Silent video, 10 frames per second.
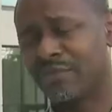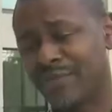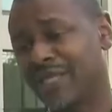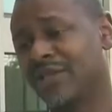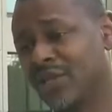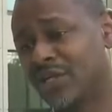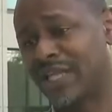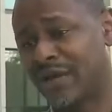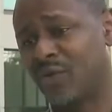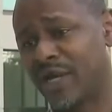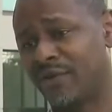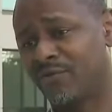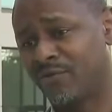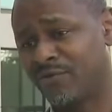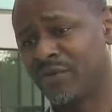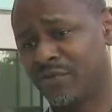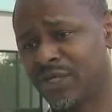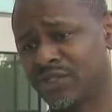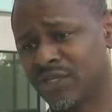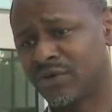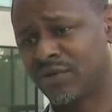it, but it looked that way, very much so.